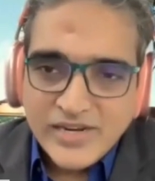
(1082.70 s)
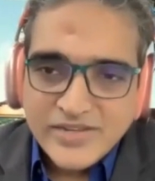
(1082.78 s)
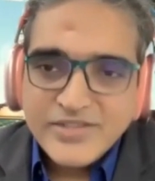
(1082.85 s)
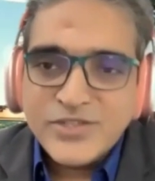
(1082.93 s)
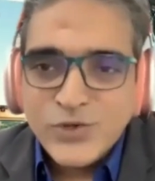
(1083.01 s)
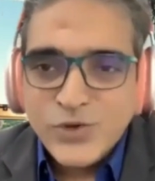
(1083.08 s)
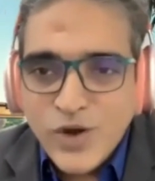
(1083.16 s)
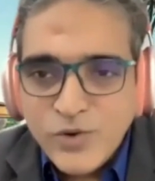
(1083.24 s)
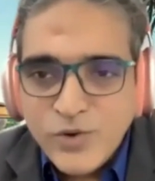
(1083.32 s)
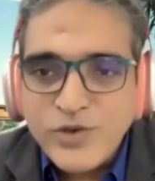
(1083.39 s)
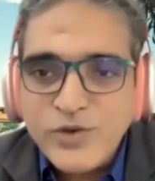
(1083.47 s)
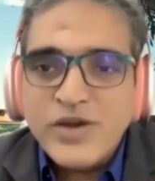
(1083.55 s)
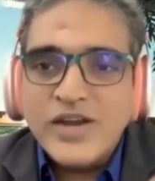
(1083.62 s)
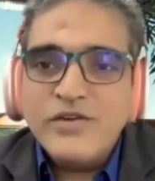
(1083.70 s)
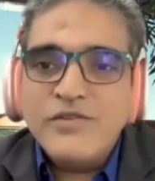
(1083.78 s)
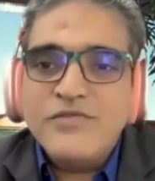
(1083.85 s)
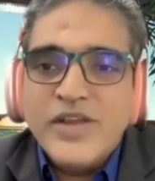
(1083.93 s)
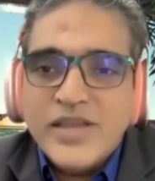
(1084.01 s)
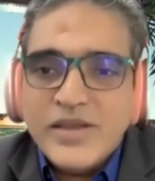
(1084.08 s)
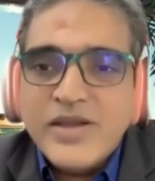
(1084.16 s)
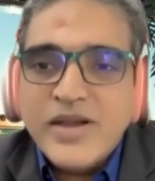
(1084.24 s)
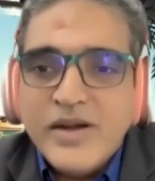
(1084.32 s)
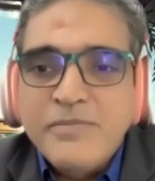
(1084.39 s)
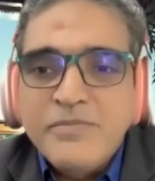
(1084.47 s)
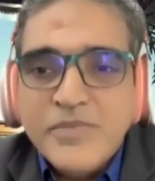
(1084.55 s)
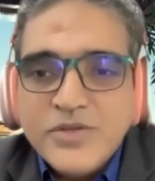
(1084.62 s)
channels. So how do you kind of like,
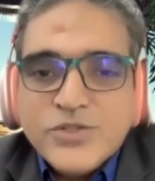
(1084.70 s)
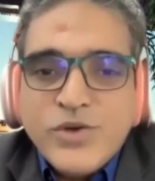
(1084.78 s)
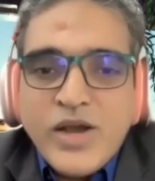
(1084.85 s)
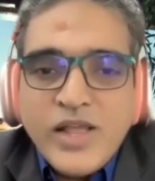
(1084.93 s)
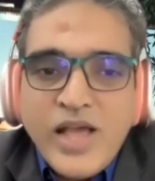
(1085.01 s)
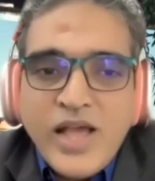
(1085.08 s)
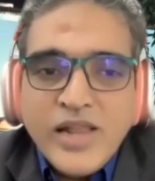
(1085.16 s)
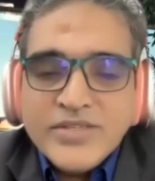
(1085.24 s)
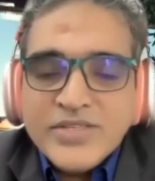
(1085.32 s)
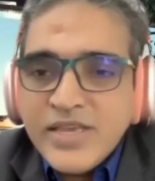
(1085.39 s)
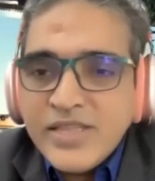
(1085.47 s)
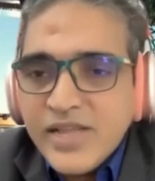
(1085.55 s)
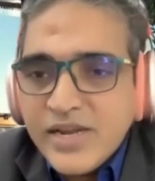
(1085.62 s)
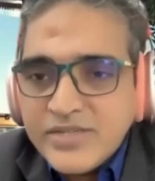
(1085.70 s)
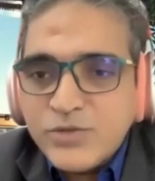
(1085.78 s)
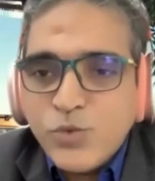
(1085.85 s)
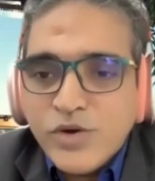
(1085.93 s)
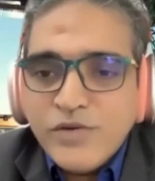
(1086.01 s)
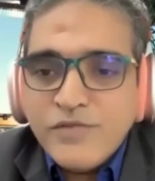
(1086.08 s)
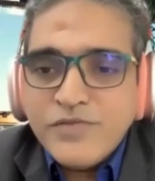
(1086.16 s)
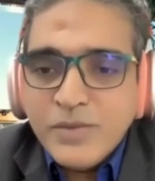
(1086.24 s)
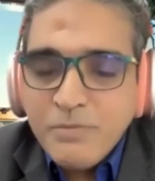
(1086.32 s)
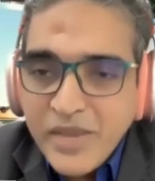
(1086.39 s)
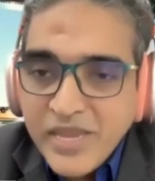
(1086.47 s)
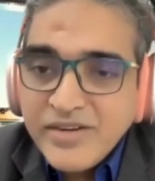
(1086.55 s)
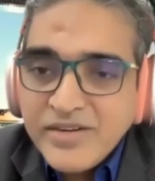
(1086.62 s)
I'll say that's one of the
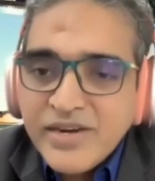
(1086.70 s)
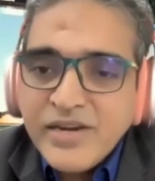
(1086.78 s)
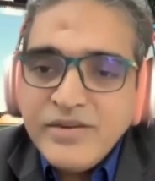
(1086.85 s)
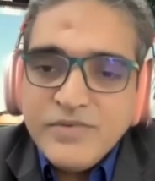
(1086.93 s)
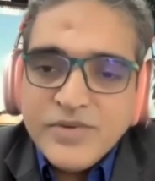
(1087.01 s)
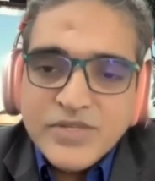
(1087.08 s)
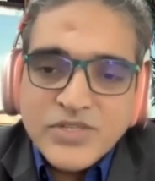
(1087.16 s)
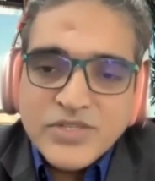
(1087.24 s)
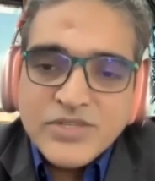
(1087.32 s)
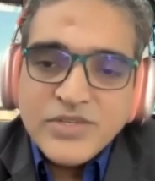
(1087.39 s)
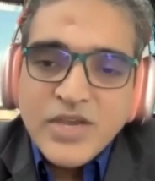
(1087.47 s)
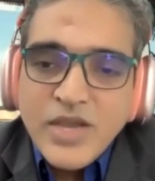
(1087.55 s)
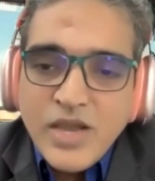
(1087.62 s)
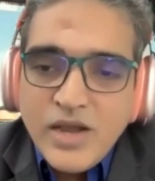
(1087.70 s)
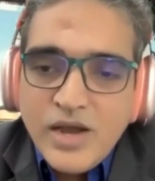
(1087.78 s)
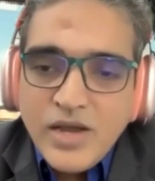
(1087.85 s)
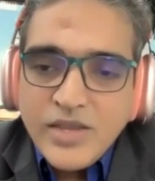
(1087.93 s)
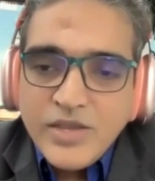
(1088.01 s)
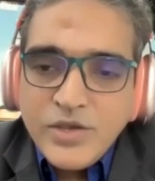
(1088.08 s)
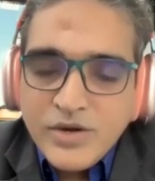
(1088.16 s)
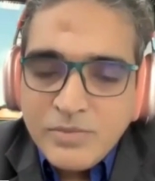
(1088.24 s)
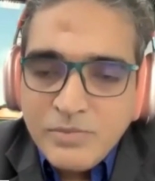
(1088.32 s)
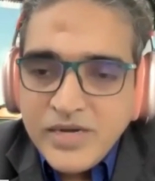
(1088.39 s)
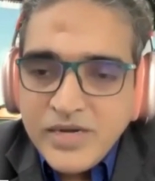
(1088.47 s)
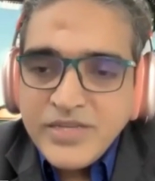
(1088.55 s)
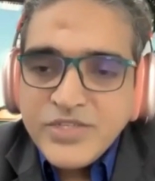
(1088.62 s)
big trend, which is your
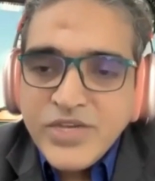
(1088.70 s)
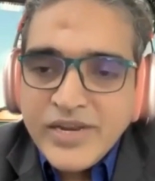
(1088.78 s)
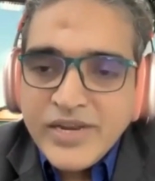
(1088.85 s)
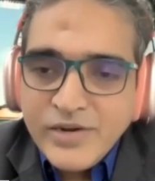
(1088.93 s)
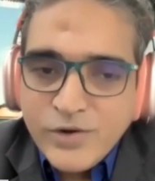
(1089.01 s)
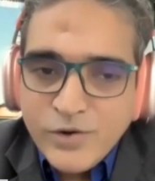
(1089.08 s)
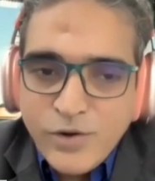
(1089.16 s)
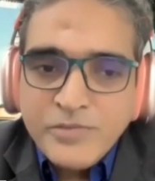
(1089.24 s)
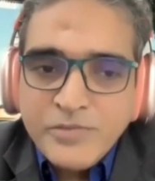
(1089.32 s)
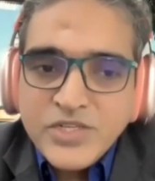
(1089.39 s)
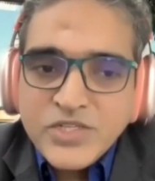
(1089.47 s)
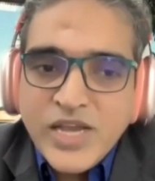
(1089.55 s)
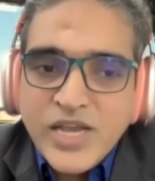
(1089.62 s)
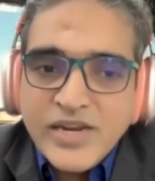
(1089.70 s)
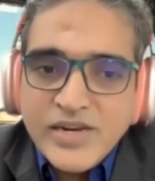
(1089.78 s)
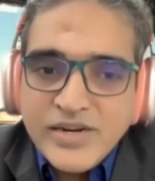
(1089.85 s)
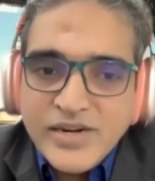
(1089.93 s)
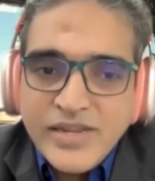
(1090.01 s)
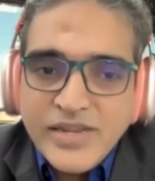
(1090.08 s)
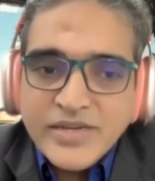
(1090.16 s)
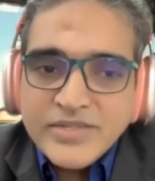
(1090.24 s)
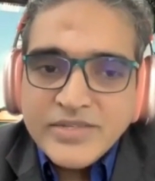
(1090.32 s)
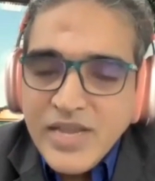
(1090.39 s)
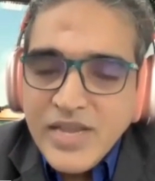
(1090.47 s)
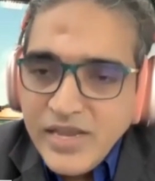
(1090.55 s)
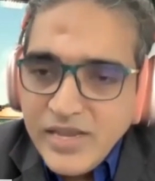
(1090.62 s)
multi-channel and omni-channel readiness.
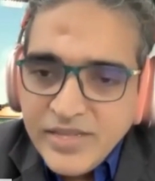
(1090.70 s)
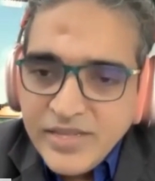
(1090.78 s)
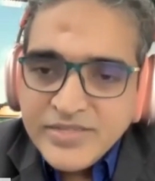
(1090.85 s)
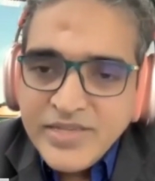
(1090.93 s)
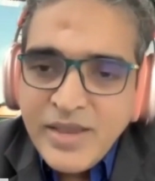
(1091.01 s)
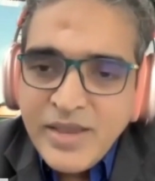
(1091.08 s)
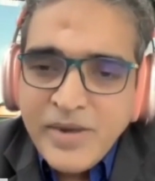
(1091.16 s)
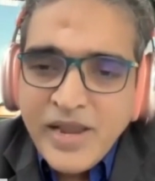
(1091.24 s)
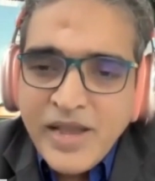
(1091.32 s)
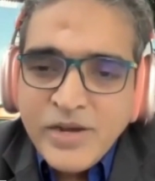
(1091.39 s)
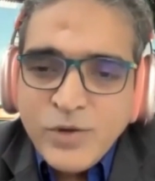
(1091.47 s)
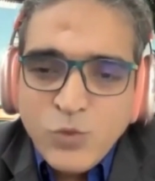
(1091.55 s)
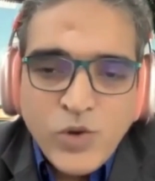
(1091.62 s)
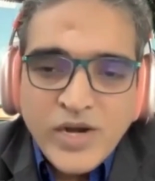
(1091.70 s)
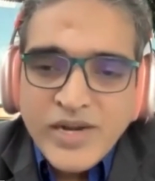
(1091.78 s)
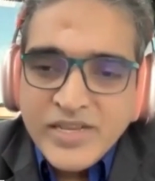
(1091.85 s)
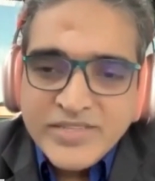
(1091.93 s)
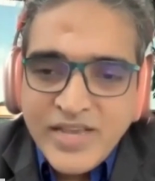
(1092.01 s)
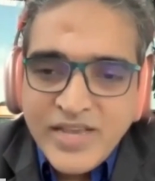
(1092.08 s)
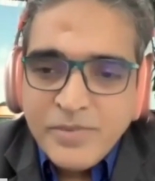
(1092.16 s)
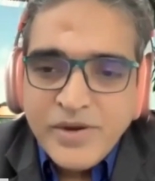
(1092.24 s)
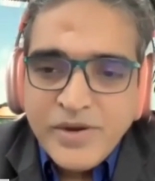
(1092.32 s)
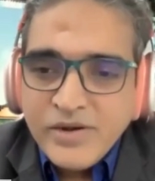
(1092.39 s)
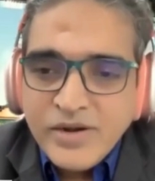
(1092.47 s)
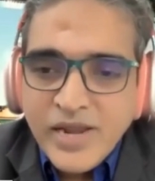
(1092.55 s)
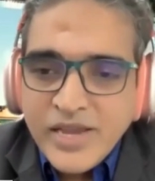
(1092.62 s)
In the same light, one
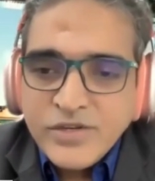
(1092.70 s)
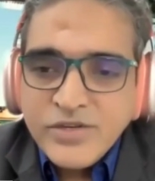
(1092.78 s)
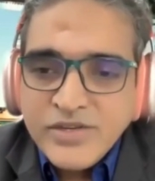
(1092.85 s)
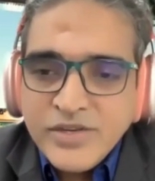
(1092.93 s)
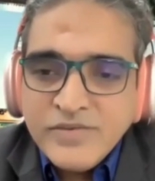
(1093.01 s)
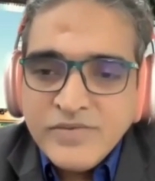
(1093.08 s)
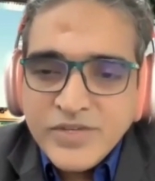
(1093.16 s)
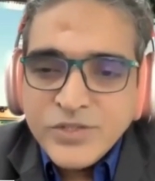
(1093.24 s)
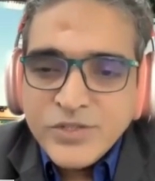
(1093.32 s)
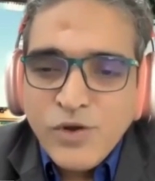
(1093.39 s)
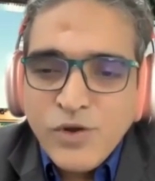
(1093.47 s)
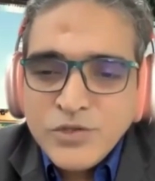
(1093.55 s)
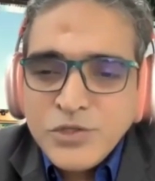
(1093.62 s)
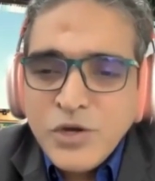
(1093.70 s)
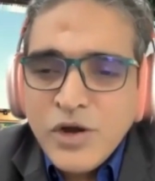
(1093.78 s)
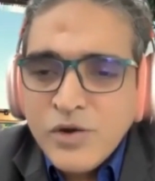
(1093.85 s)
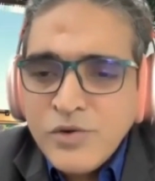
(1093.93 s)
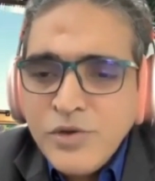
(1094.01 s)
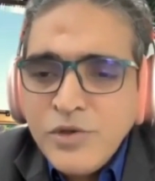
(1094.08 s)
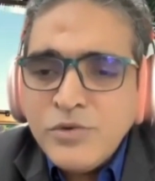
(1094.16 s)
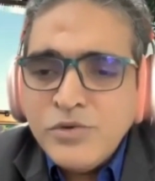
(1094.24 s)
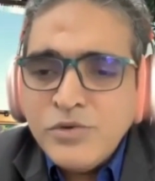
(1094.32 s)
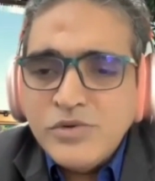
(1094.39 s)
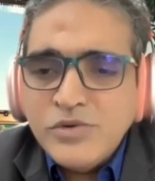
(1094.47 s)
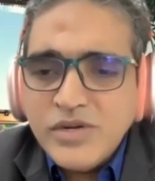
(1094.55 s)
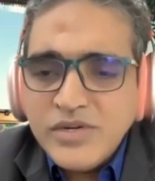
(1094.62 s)
example I'd like to give is also how do
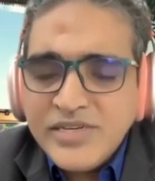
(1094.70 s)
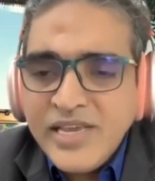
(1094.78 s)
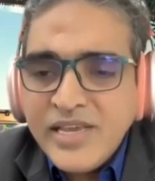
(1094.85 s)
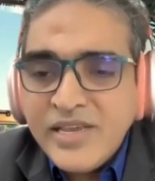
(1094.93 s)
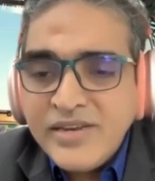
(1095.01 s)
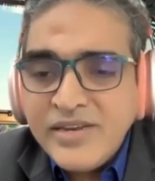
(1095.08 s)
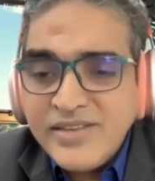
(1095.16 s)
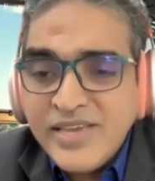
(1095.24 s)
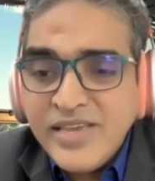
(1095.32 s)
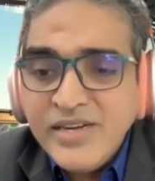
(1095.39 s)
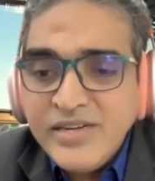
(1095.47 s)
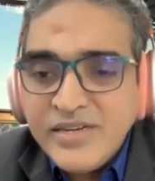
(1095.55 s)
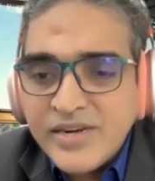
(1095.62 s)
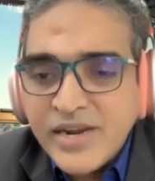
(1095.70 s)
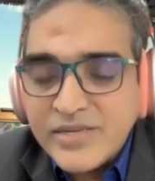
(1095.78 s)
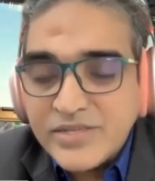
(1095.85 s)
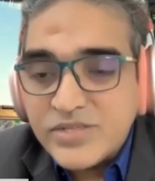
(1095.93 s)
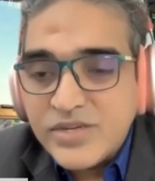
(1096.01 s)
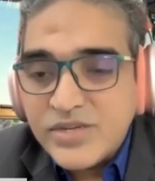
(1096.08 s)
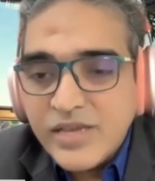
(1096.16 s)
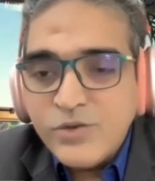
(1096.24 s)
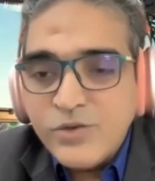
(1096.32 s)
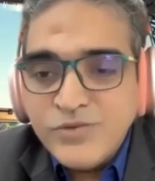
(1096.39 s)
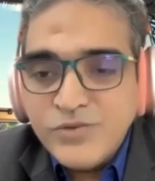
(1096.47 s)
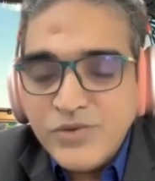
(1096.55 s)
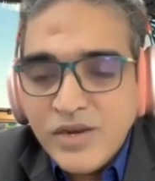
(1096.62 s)
you take in key trends, like
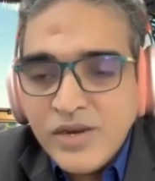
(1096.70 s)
